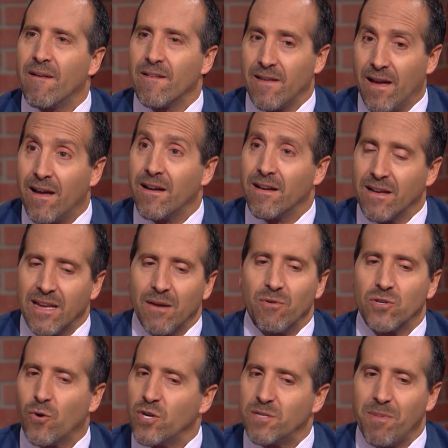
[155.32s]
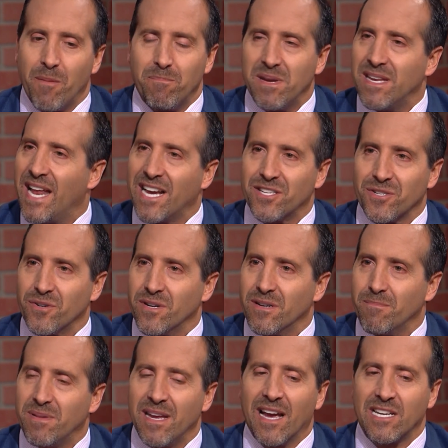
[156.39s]
Yeah, he was always about being
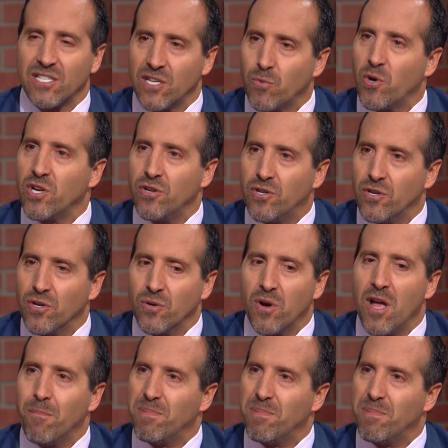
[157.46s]
excellent. Be excellent in what you do.